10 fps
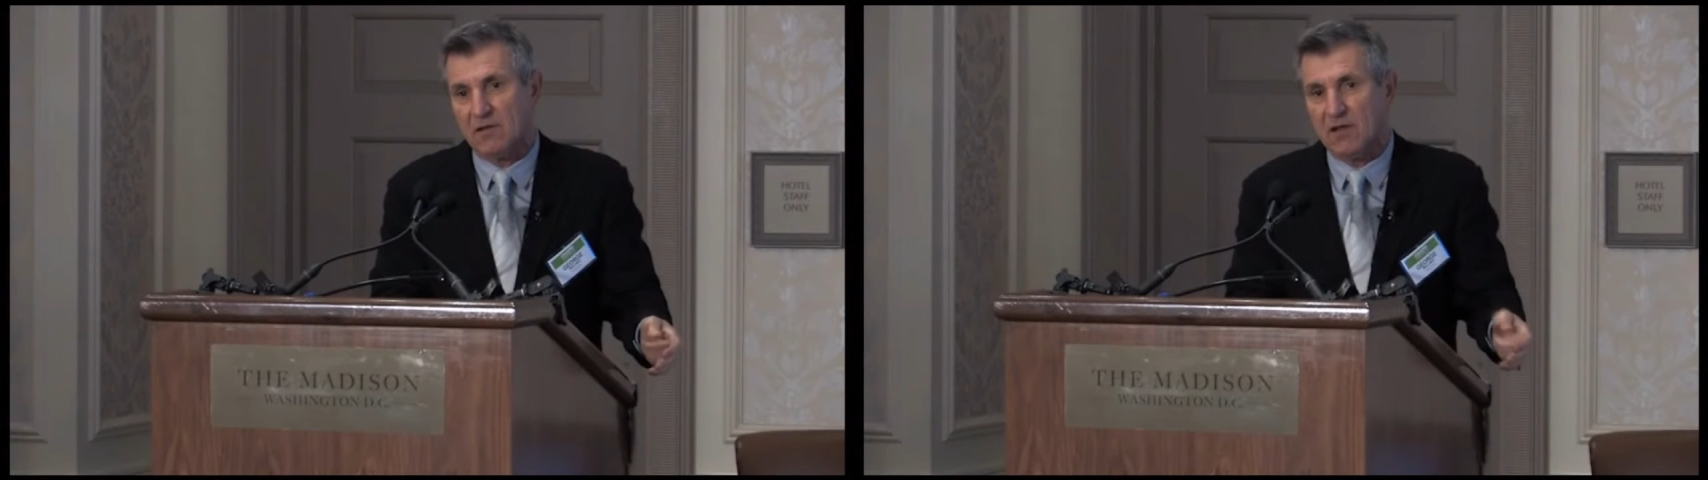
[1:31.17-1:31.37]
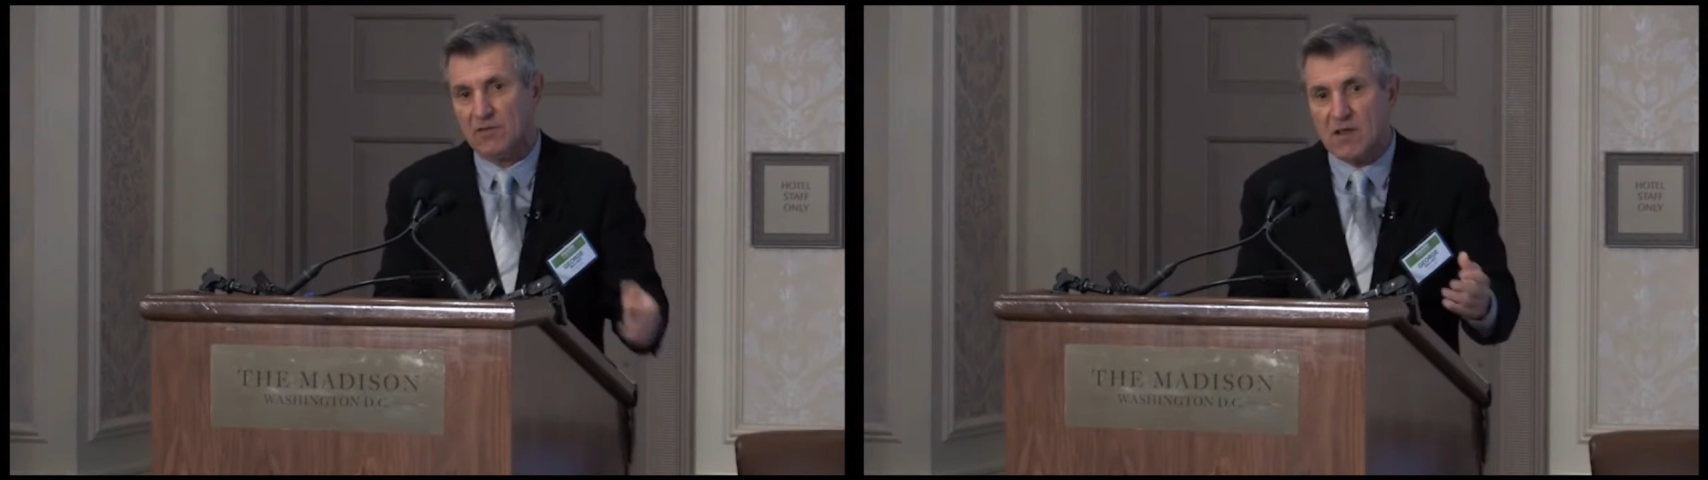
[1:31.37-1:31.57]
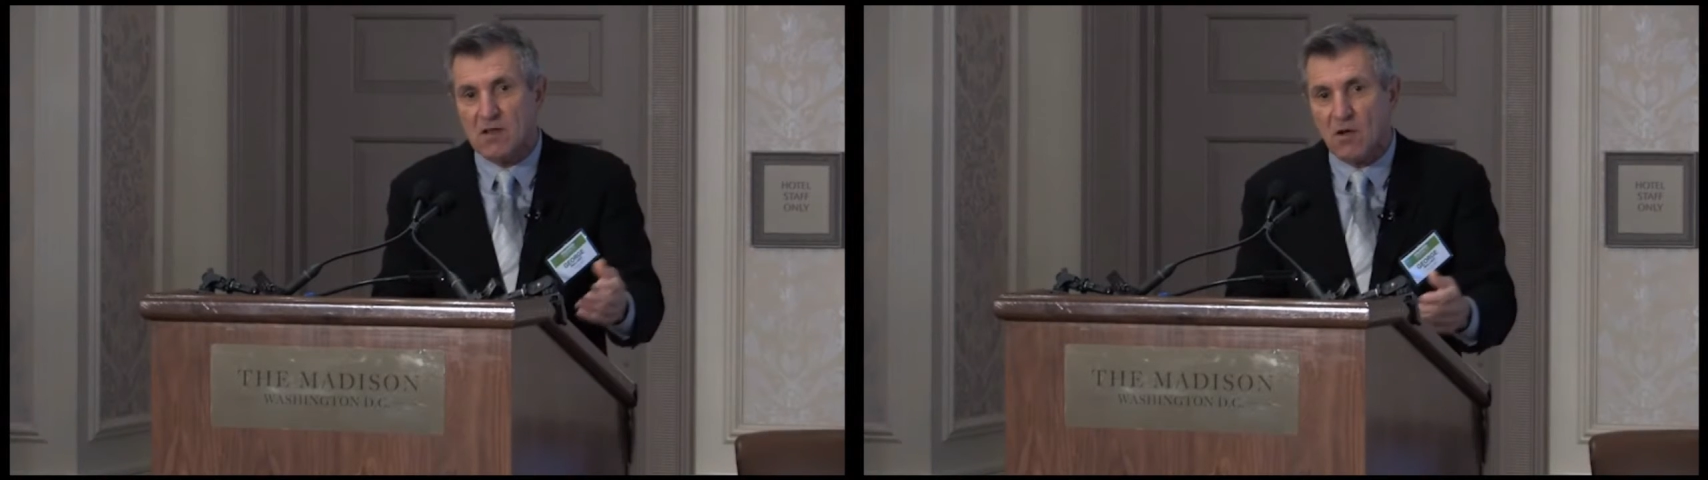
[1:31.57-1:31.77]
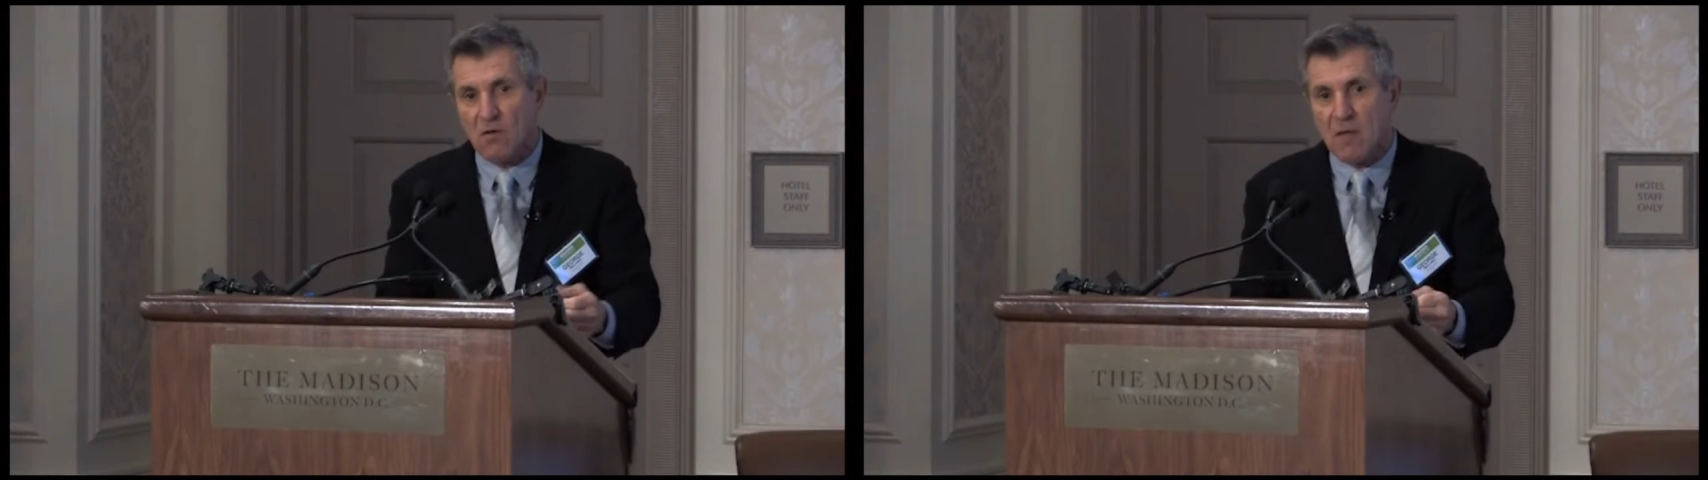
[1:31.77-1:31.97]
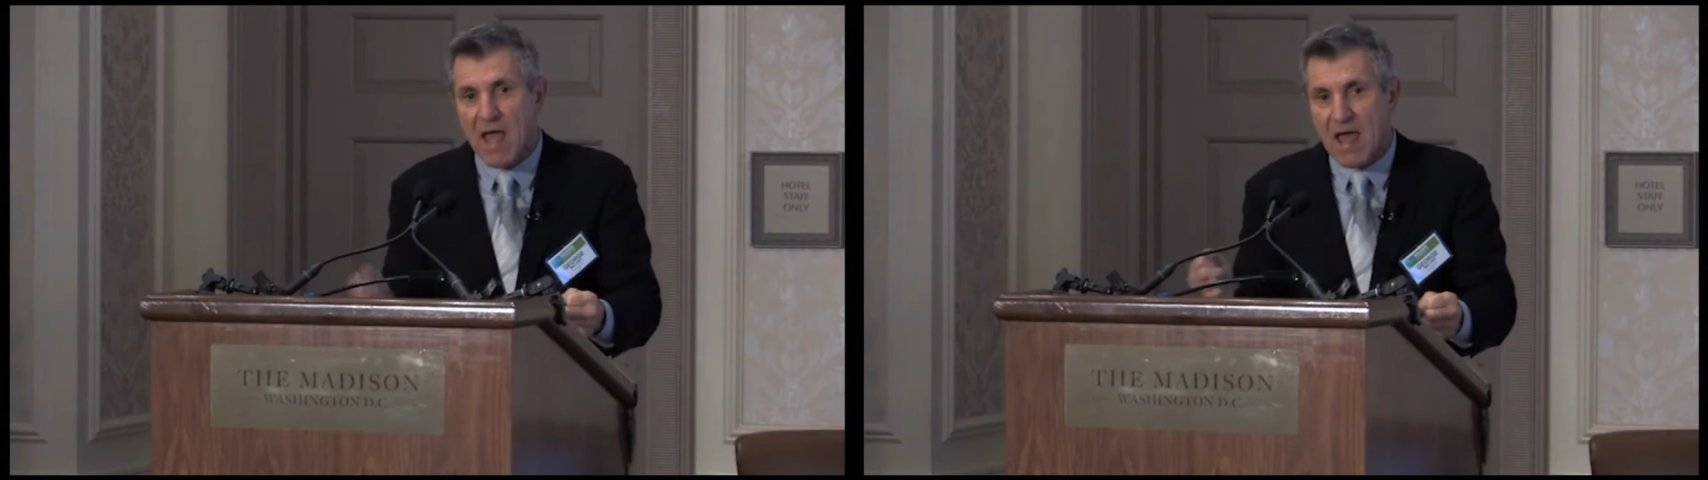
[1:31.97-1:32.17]
It's in
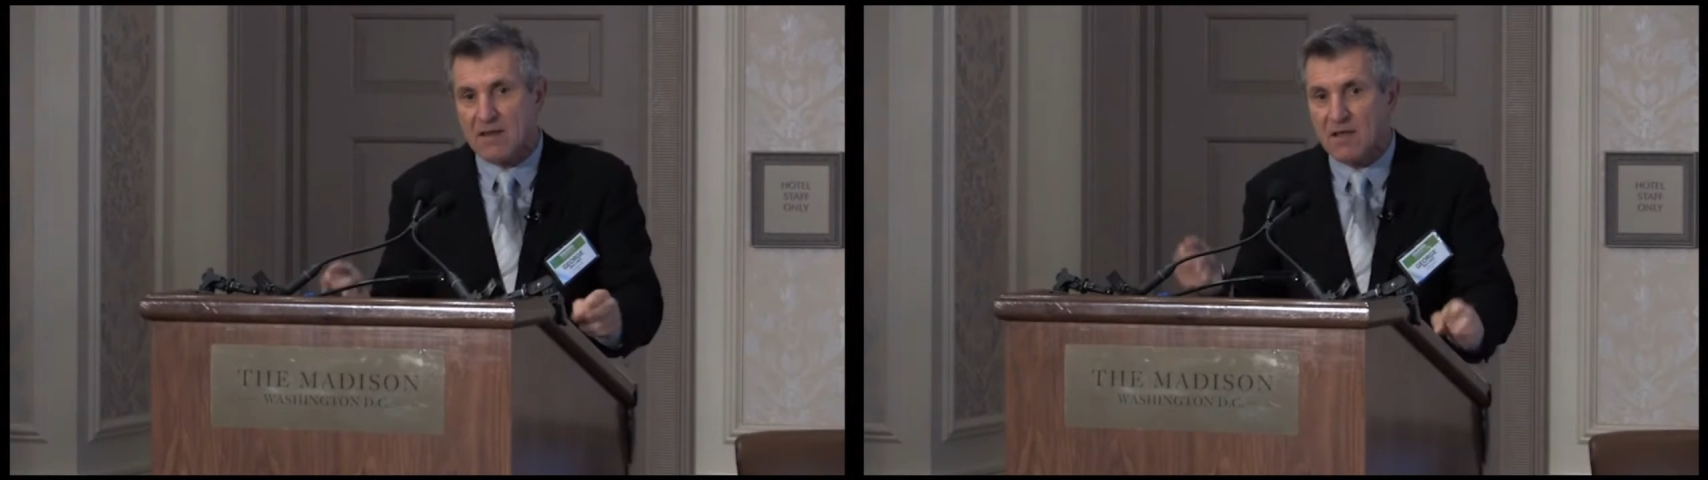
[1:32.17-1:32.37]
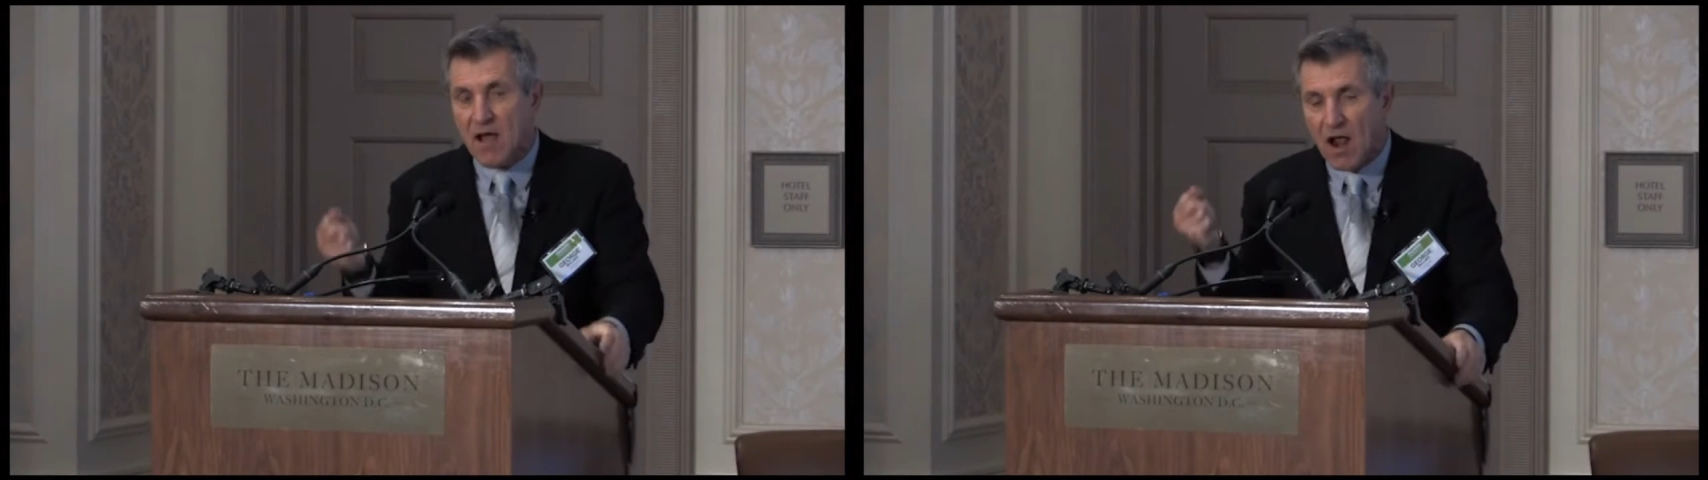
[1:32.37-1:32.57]
your hand